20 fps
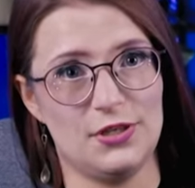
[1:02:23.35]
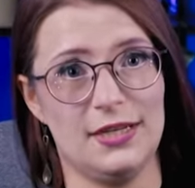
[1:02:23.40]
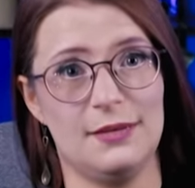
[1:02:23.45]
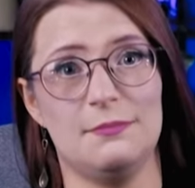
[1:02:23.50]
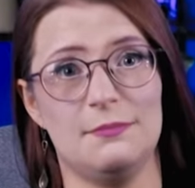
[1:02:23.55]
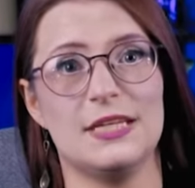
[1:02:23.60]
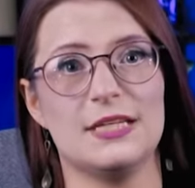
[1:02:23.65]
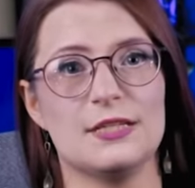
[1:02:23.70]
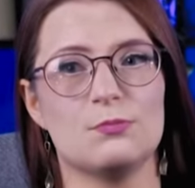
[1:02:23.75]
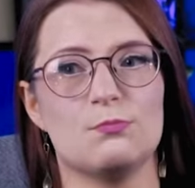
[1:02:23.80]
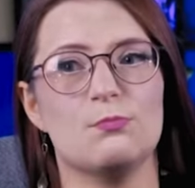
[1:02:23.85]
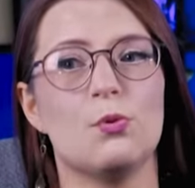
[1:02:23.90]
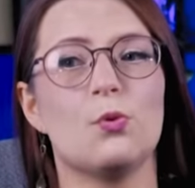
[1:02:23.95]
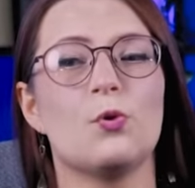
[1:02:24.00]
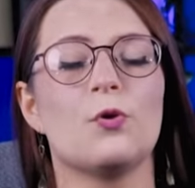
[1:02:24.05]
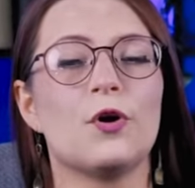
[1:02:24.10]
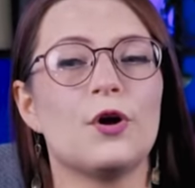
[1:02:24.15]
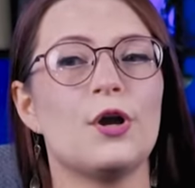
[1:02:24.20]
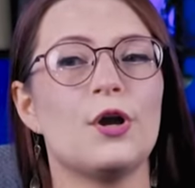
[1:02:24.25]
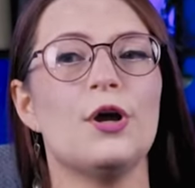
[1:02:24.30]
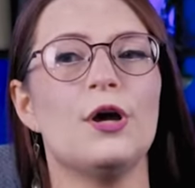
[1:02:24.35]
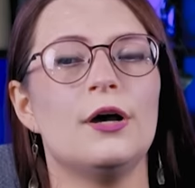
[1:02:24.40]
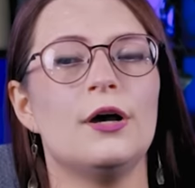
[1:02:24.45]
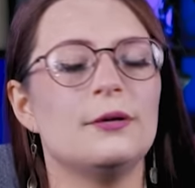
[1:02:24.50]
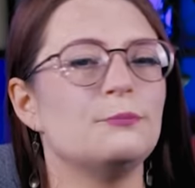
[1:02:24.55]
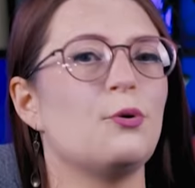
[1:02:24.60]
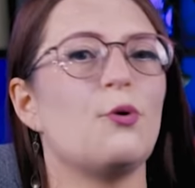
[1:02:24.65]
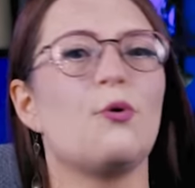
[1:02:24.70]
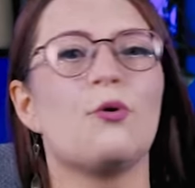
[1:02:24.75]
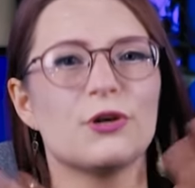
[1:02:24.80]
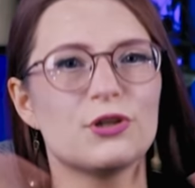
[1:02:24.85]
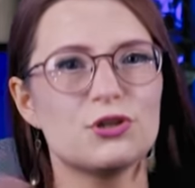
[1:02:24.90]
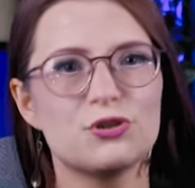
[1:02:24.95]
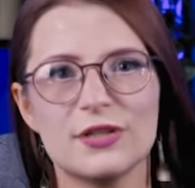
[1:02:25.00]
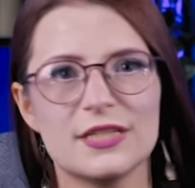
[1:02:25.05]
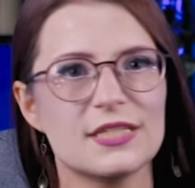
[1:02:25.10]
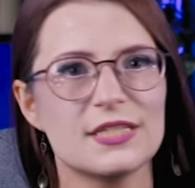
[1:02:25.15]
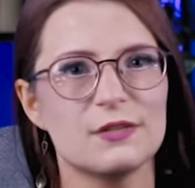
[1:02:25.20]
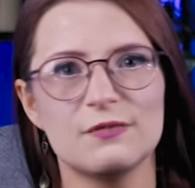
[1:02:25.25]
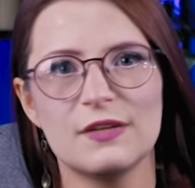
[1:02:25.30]
It means more
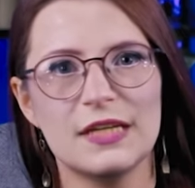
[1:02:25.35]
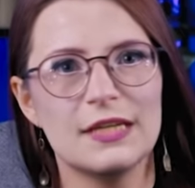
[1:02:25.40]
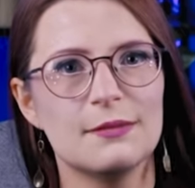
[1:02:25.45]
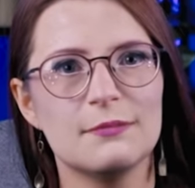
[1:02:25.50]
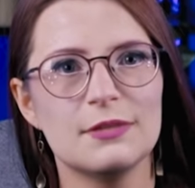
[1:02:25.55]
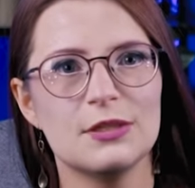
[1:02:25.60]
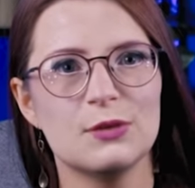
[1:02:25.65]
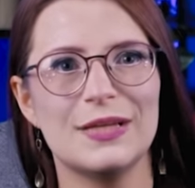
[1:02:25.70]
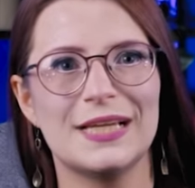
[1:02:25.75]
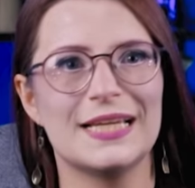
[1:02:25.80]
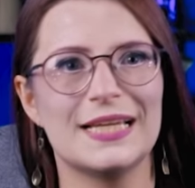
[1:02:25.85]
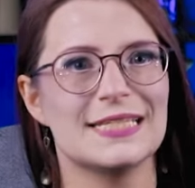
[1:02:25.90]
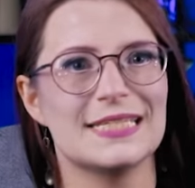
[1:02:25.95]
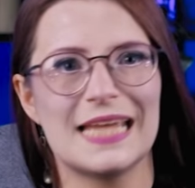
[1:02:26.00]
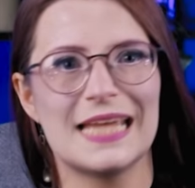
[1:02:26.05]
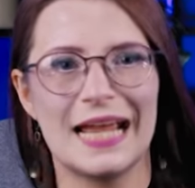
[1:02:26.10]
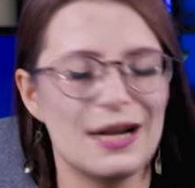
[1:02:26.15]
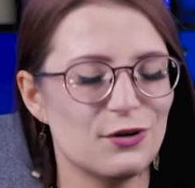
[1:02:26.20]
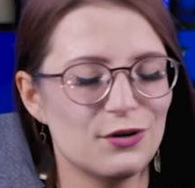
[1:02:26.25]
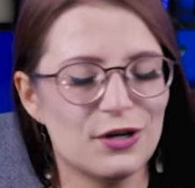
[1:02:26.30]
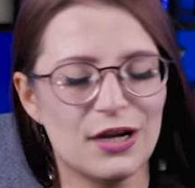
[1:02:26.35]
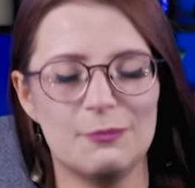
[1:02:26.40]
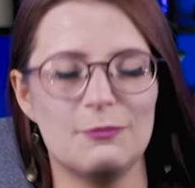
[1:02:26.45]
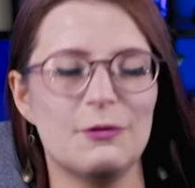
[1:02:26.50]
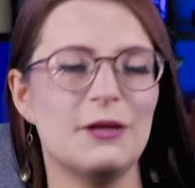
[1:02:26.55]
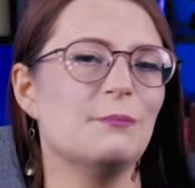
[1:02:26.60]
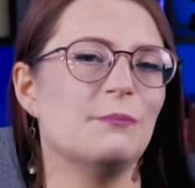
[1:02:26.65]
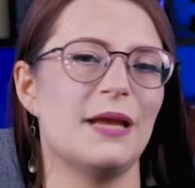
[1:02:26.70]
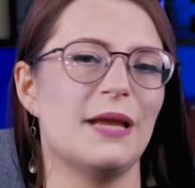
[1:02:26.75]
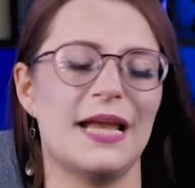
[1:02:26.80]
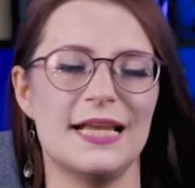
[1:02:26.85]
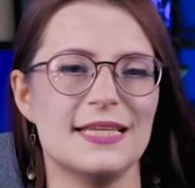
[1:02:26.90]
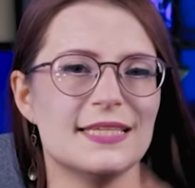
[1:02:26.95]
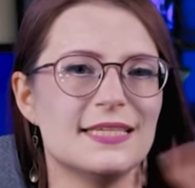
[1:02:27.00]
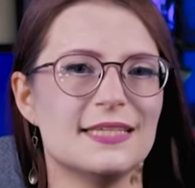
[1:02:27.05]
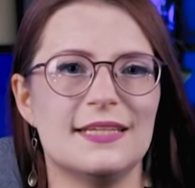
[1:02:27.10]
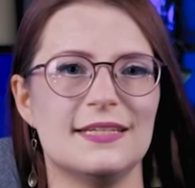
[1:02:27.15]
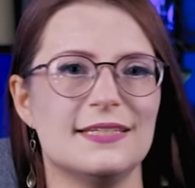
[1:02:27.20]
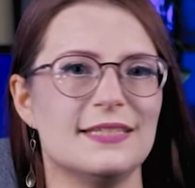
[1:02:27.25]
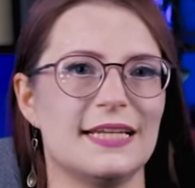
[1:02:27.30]
portraits of him that we can tear up and
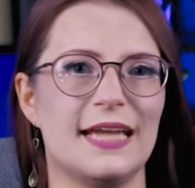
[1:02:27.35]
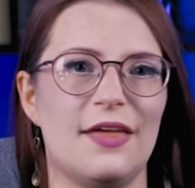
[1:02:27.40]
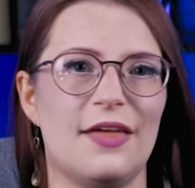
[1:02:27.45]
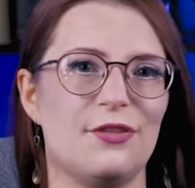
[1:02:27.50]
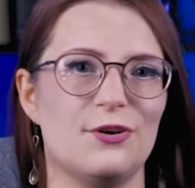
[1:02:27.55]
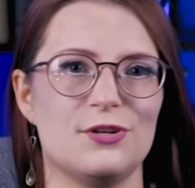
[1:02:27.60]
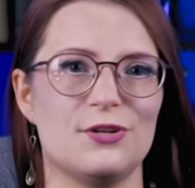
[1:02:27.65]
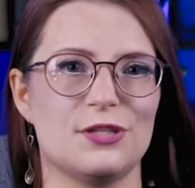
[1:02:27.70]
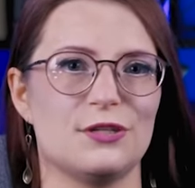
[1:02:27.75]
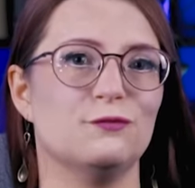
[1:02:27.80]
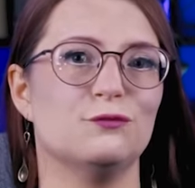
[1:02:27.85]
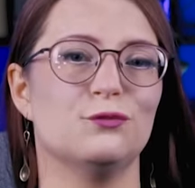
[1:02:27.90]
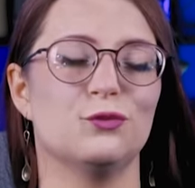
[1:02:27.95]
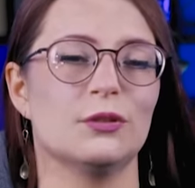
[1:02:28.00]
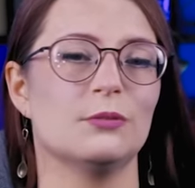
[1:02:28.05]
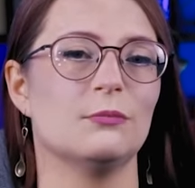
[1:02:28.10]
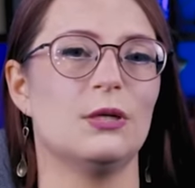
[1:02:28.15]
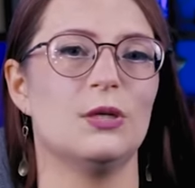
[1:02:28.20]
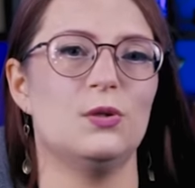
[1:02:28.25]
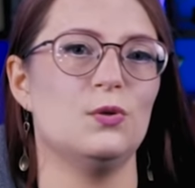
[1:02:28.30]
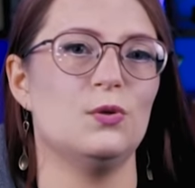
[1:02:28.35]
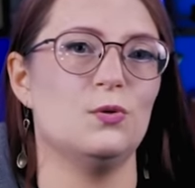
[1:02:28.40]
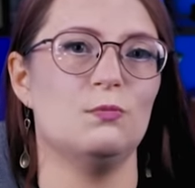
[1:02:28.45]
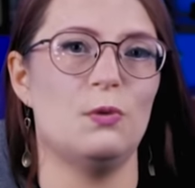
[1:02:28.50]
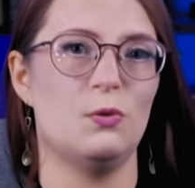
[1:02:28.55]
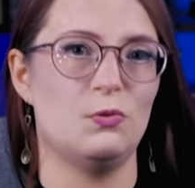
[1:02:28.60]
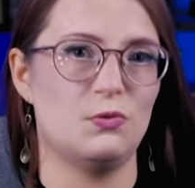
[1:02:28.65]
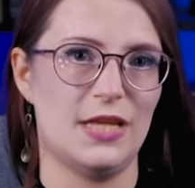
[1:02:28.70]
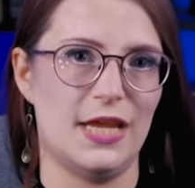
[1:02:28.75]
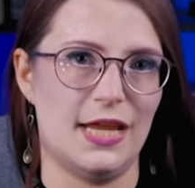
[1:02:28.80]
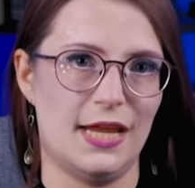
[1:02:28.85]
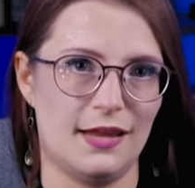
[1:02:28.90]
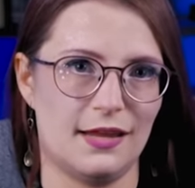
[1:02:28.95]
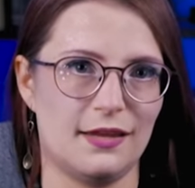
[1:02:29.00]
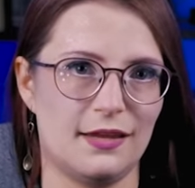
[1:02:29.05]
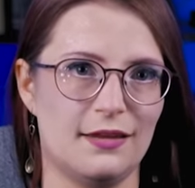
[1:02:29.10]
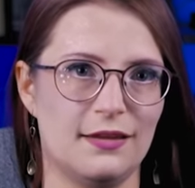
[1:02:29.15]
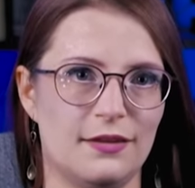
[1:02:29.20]
paste together to form a new mosaic.